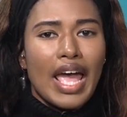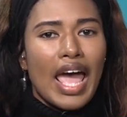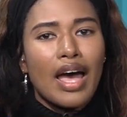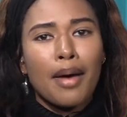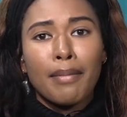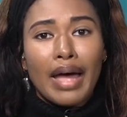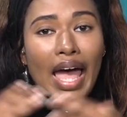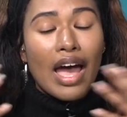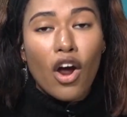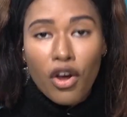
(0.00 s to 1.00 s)

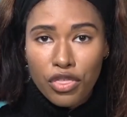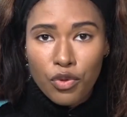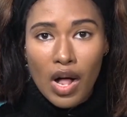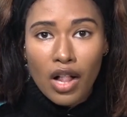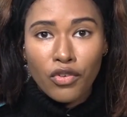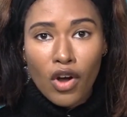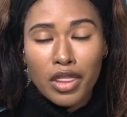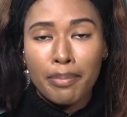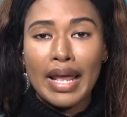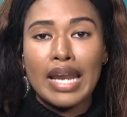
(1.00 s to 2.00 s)
Earth
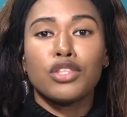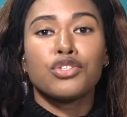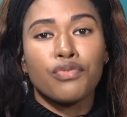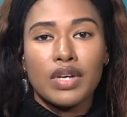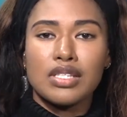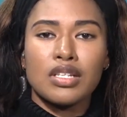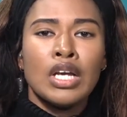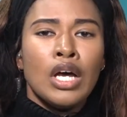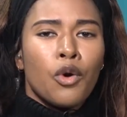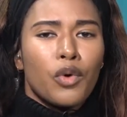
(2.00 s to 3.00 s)
planet to visit,
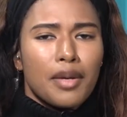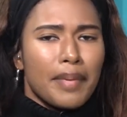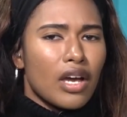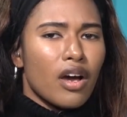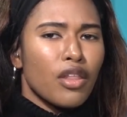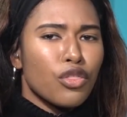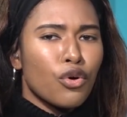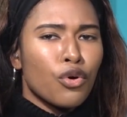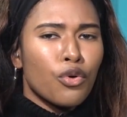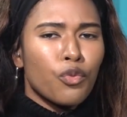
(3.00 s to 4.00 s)
would it be Earth
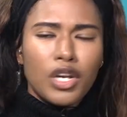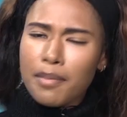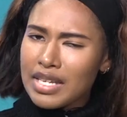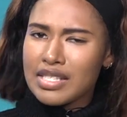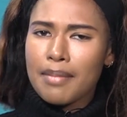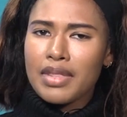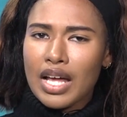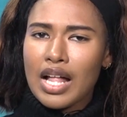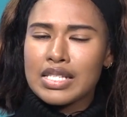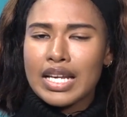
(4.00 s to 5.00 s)
or would it be something
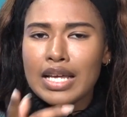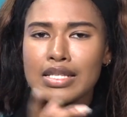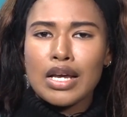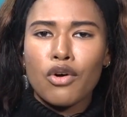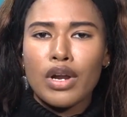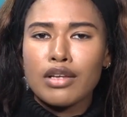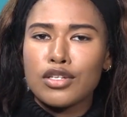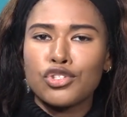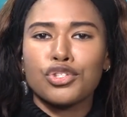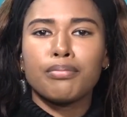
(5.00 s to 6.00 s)
else? Let us know on our
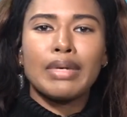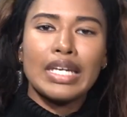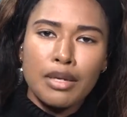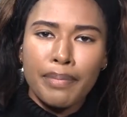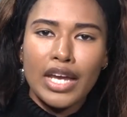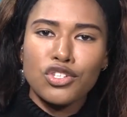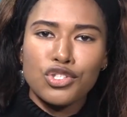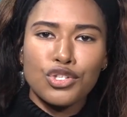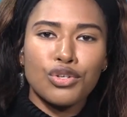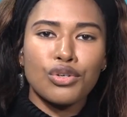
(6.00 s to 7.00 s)
social media
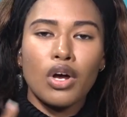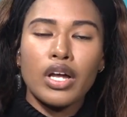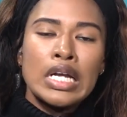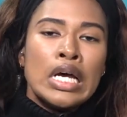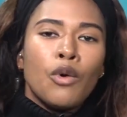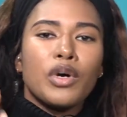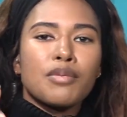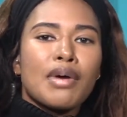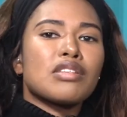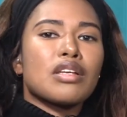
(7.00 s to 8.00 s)
pages. You do not want
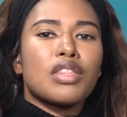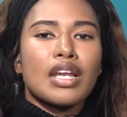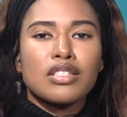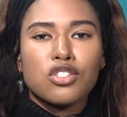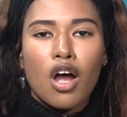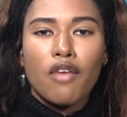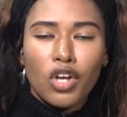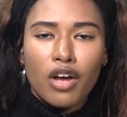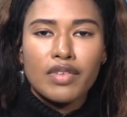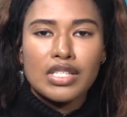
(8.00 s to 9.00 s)
to miss out the rest of the
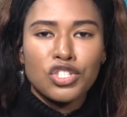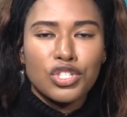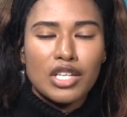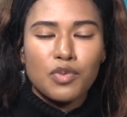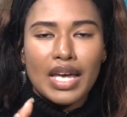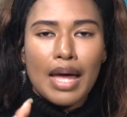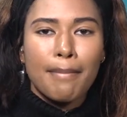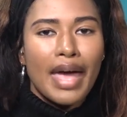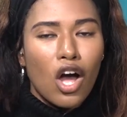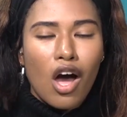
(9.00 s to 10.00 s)
conversation as we come
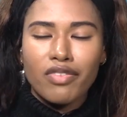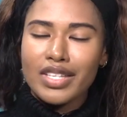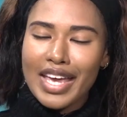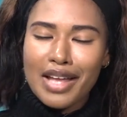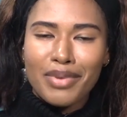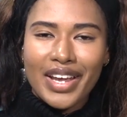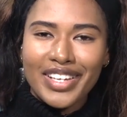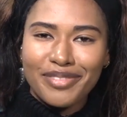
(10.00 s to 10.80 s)
back after the ad break.